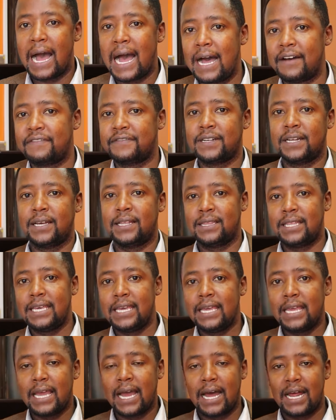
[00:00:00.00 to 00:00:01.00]
after
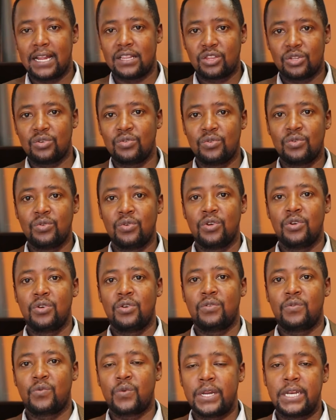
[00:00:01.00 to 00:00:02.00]
they are through
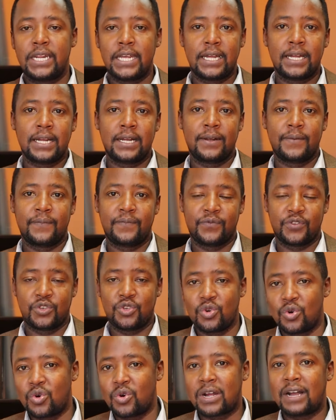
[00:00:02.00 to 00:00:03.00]
reading
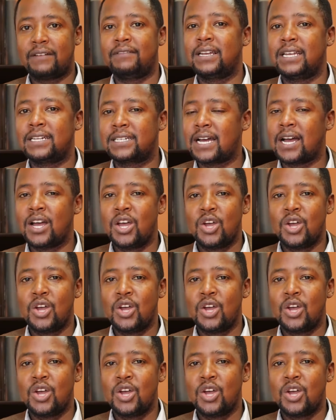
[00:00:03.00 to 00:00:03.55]
your cover letter?